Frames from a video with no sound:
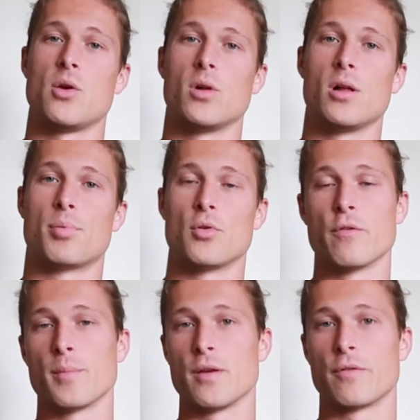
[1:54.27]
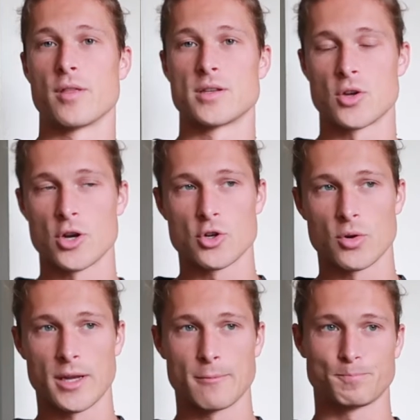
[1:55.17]
he will approve me for the
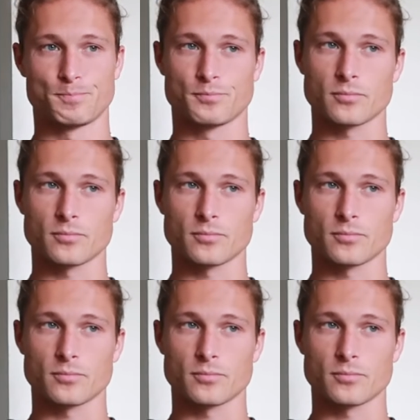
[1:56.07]
surgery,